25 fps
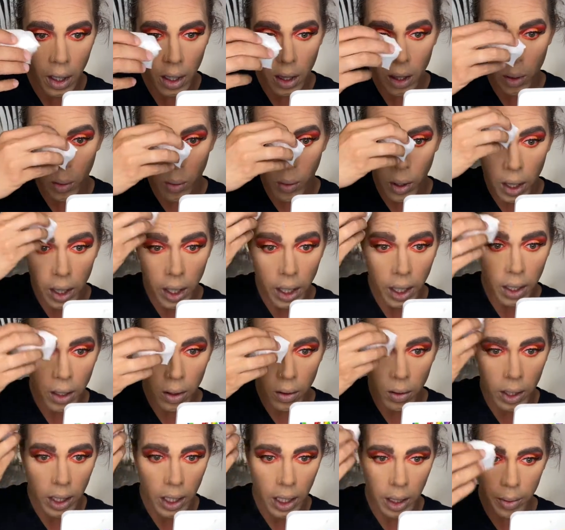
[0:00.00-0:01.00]
The one thing I
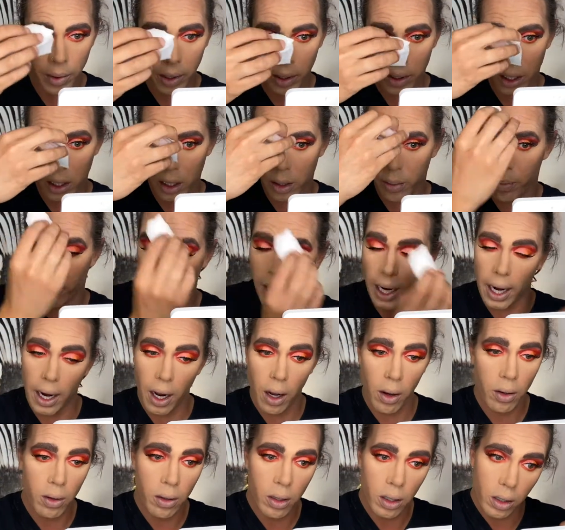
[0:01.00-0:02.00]
don't like about this
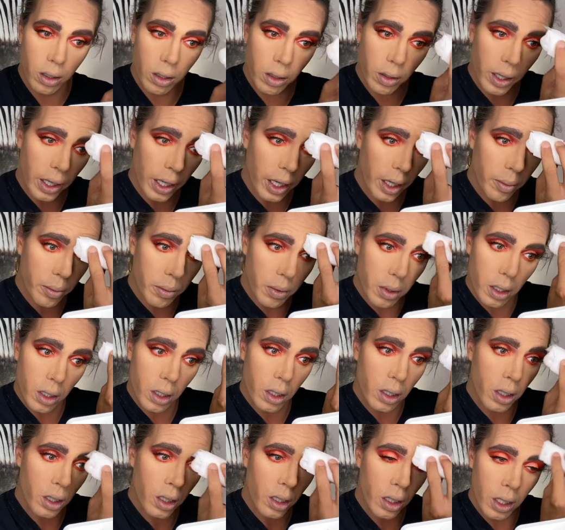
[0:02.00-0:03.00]
brow cream
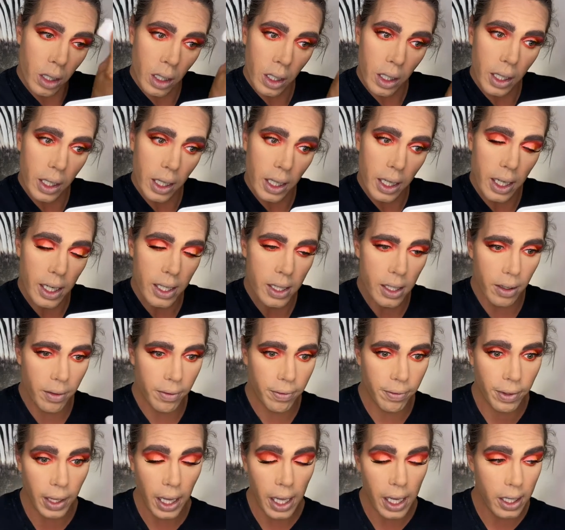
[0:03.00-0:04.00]
is it
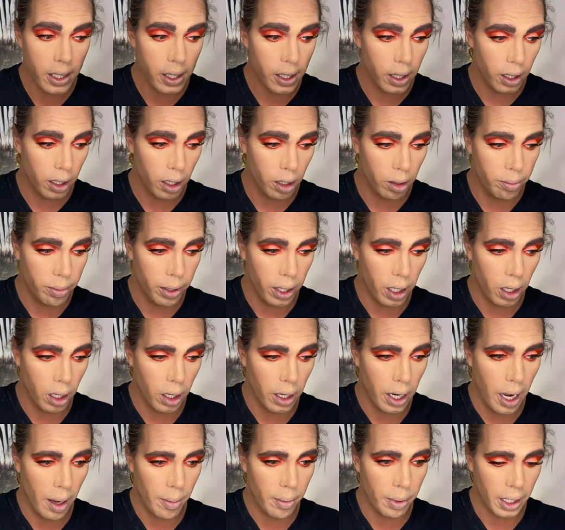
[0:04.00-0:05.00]
flakes a little bit
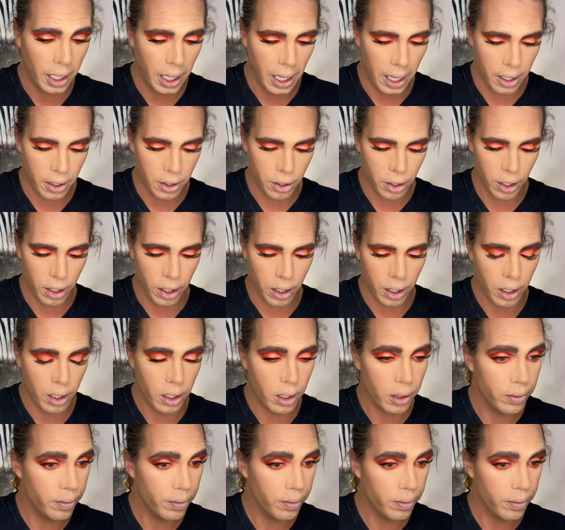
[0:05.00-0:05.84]
on application.